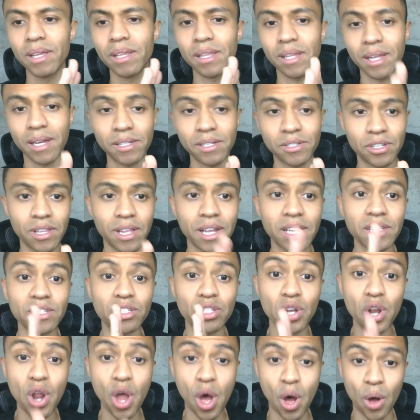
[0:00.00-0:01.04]
The answer to that is
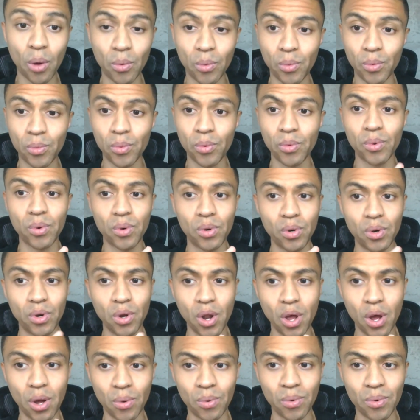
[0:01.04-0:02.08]
no,
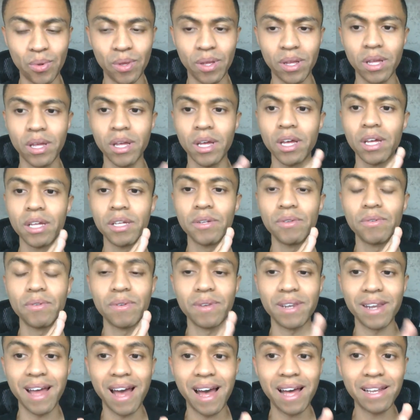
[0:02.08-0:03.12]
no. You do
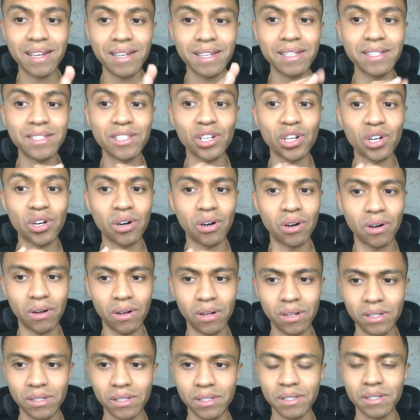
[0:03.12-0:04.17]
not need to
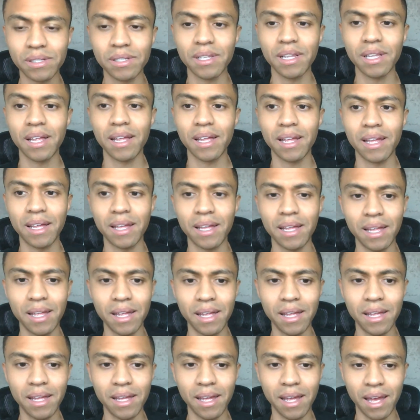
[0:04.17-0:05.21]
call
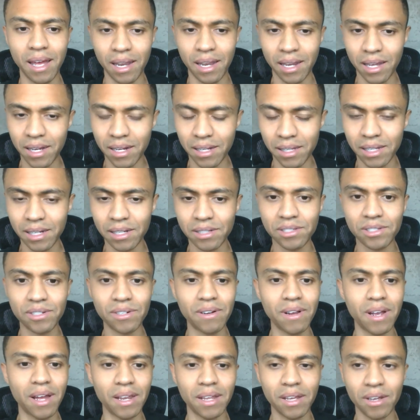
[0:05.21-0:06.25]
any collector
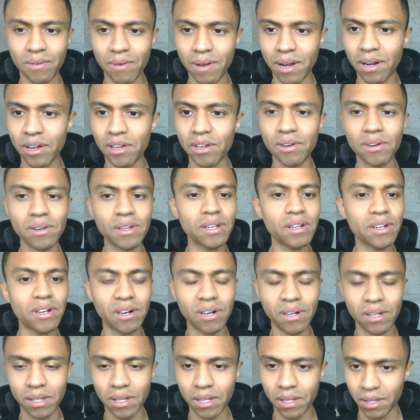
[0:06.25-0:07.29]
or any credit. You don't need to
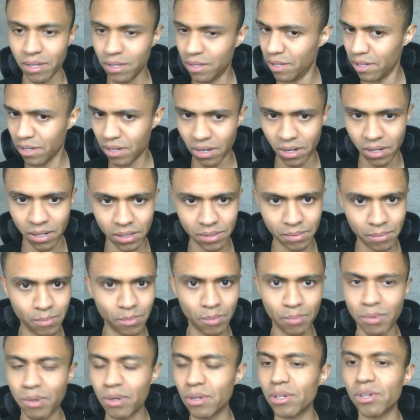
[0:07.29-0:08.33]
call call.
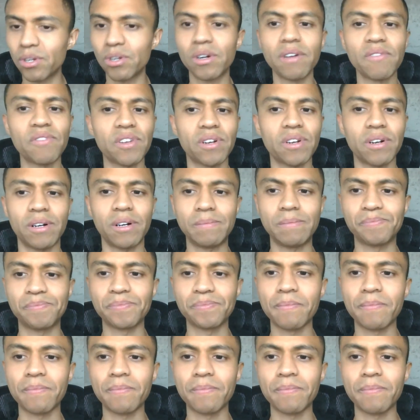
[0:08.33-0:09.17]
You don't have to call.